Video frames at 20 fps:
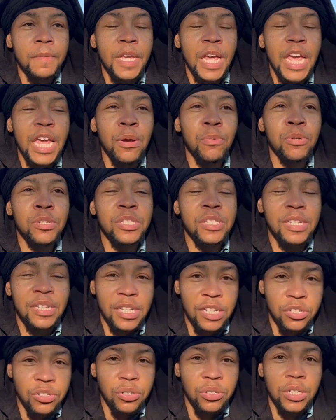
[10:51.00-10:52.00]
he was
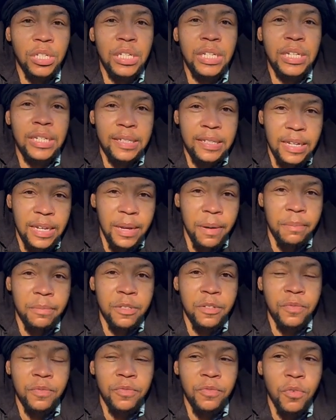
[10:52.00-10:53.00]
literally
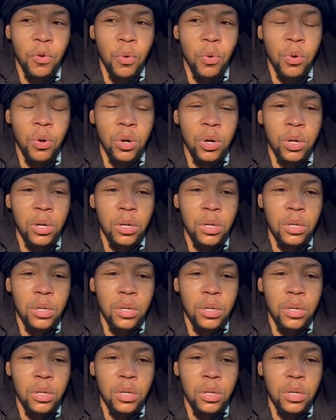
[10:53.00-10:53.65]
condemned for